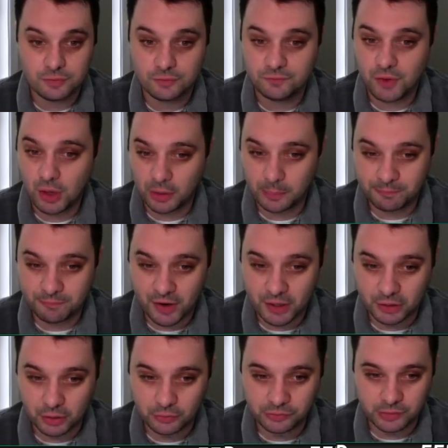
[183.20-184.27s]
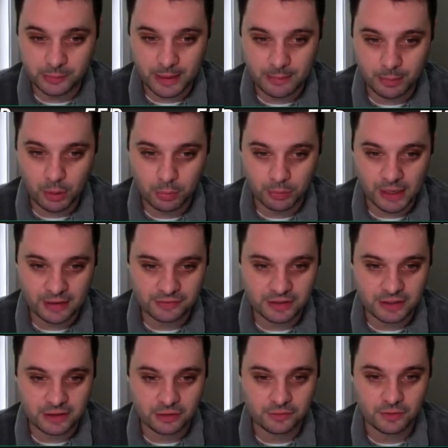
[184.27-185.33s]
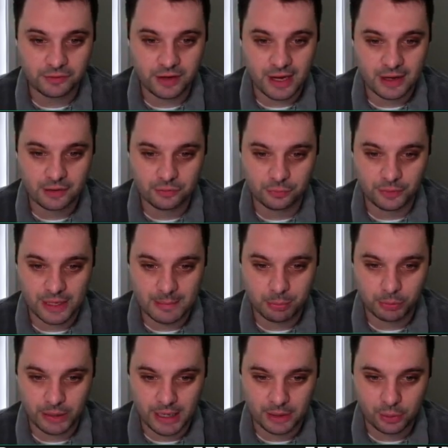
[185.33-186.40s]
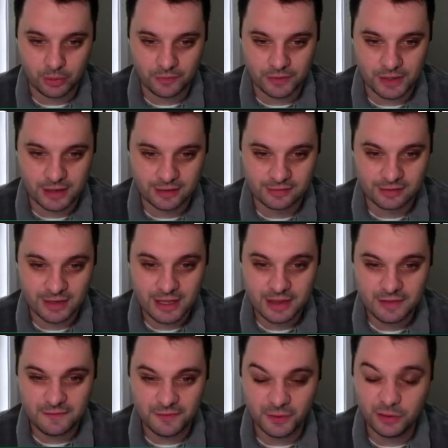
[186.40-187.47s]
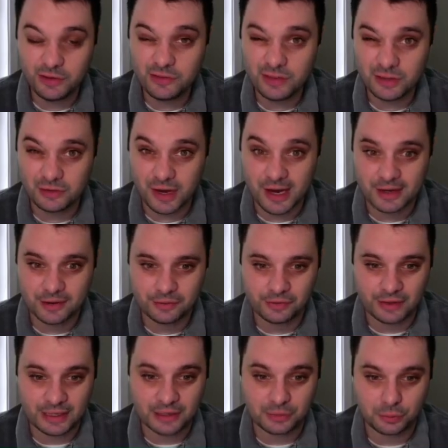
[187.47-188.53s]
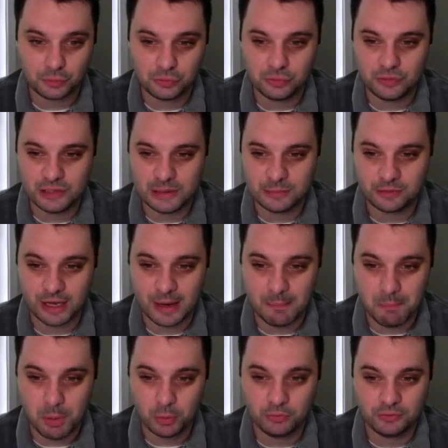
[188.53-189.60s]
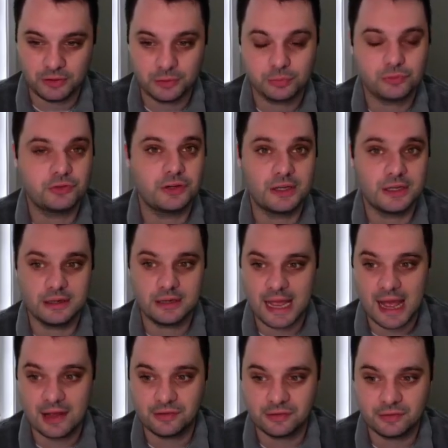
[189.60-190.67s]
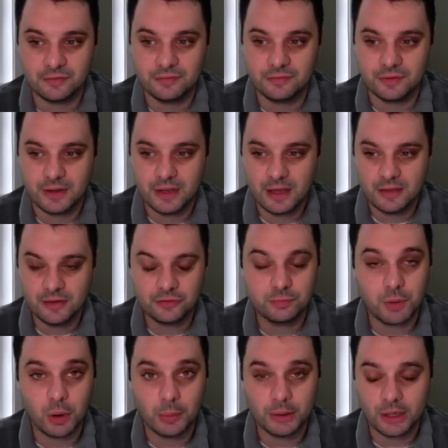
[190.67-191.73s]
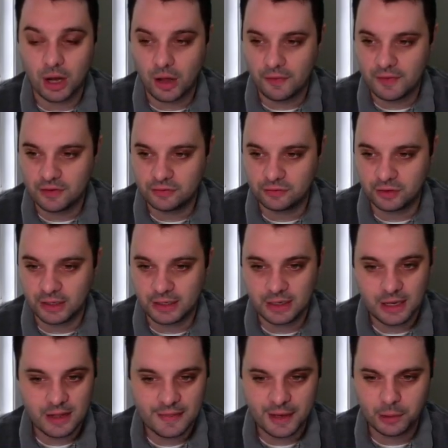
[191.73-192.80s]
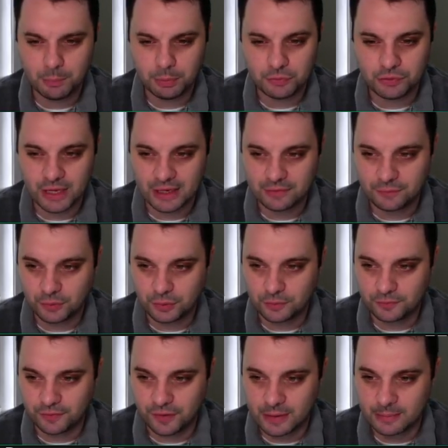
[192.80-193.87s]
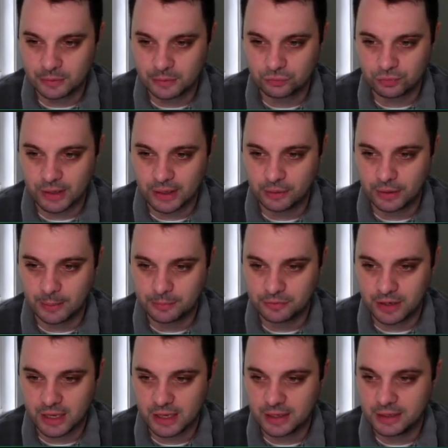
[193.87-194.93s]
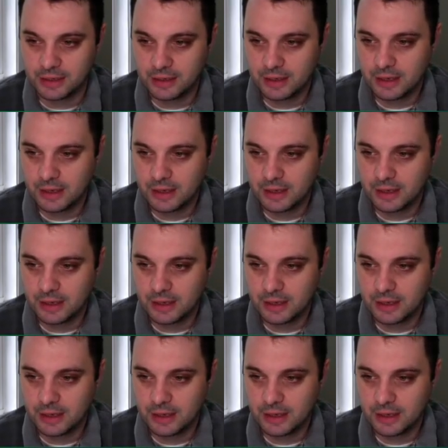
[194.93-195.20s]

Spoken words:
followed up very closely by Bo Brieski here of the Tigers with 8.9 OFF index. The Phillies and the Tigers, I think, are the two teams I'm most interested in as of this moment on this slate. They don't project for very much strikeout upside.